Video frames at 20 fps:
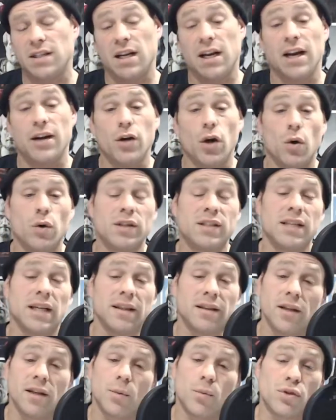And I noticed that
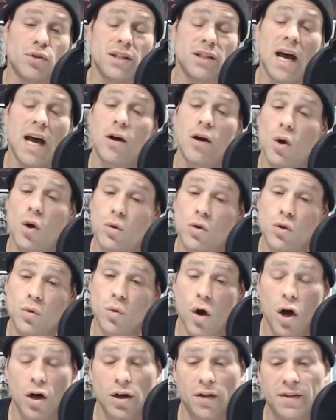the liberals are not going too
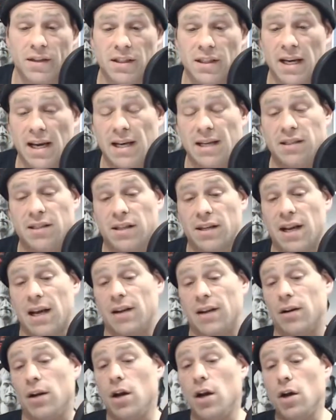hard on this case. They're
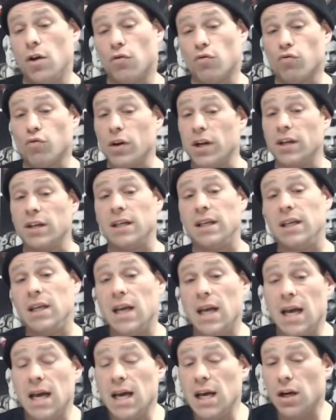not
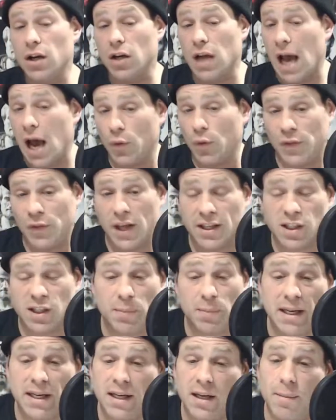really out there
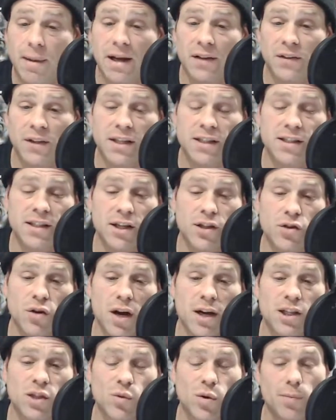speaking about this. They're
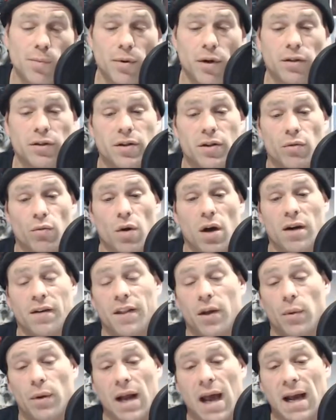trying to sweep it under the rug, and
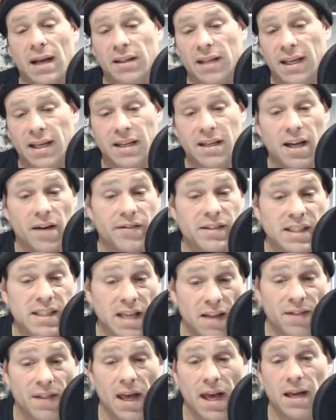they want to act like he never
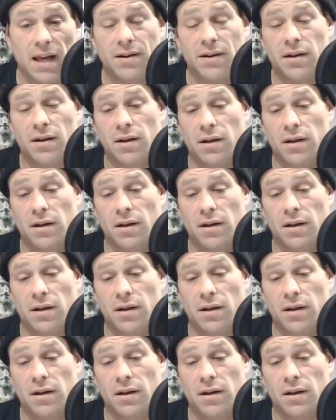said that.